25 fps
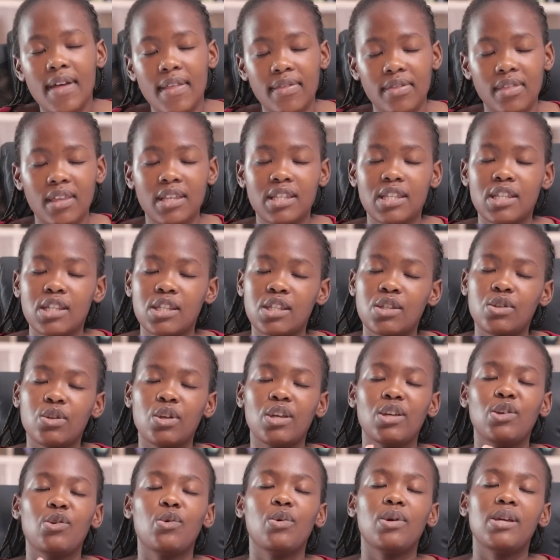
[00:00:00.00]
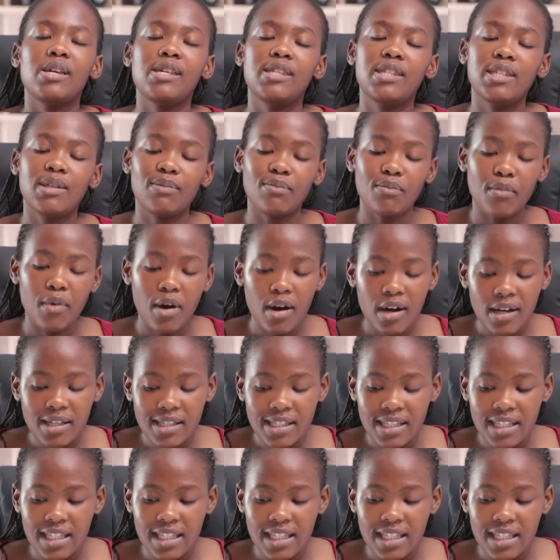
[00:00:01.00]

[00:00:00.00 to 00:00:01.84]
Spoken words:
that this is your easy marks.